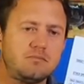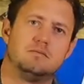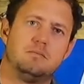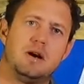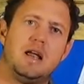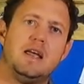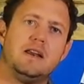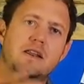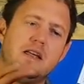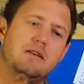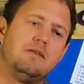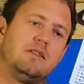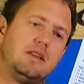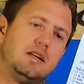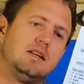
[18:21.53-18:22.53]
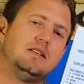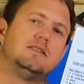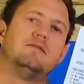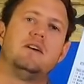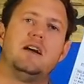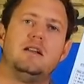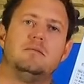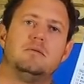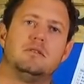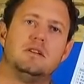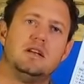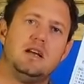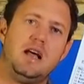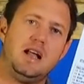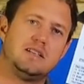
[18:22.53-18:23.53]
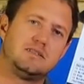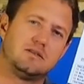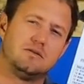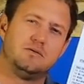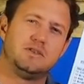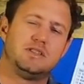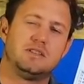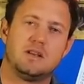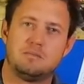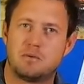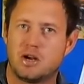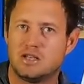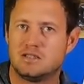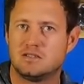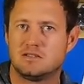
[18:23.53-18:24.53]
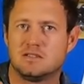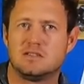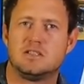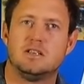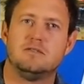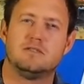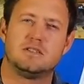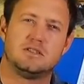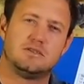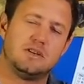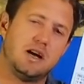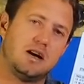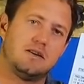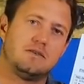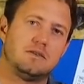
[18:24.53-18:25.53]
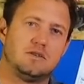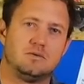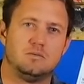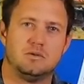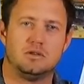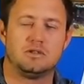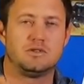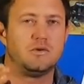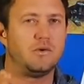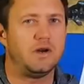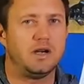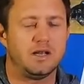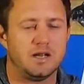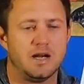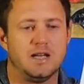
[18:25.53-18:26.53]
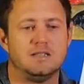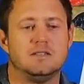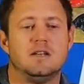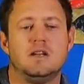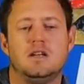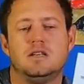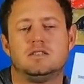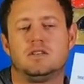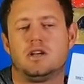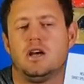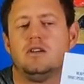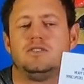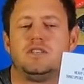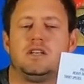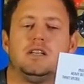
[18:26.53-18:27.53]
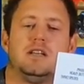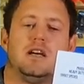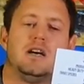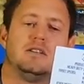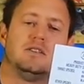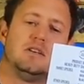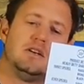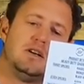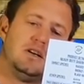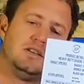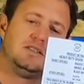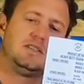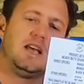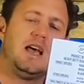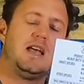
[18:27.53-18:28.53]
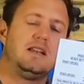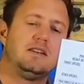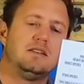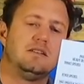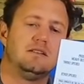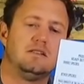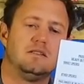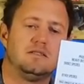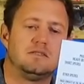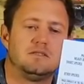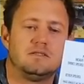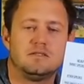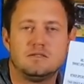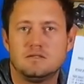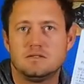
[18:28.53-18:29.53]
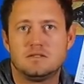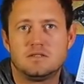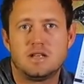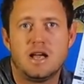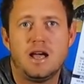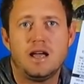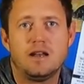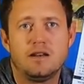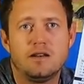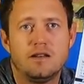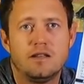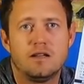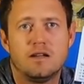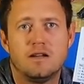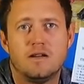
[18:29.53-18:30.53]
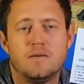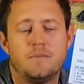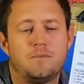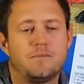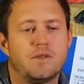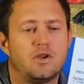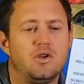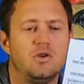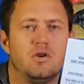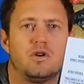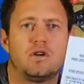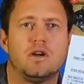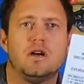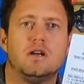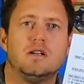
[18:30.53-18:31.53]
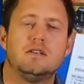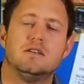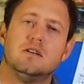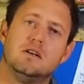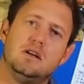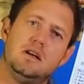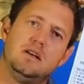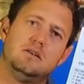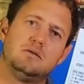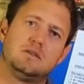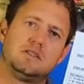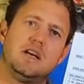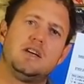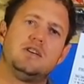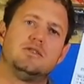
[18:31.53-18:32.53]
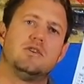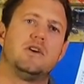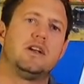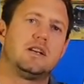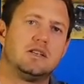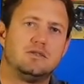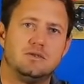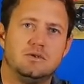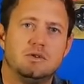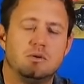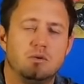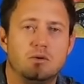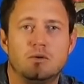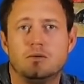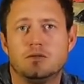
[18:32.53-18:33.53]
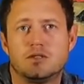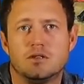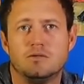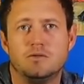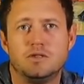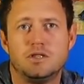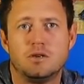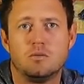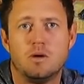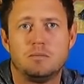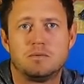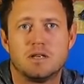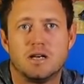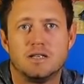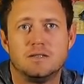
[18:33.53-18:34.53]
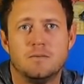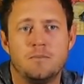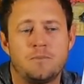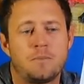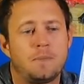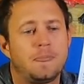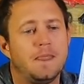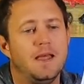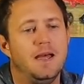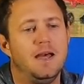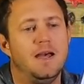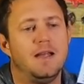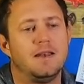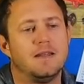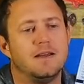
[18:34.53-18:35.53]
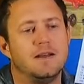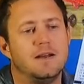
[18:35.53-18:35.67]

braid, everything is available at Still Fishing. The prices and services out of this world, really great. So go and check it out. Scan the QR code and it will take you directly to the Still Fishing website, and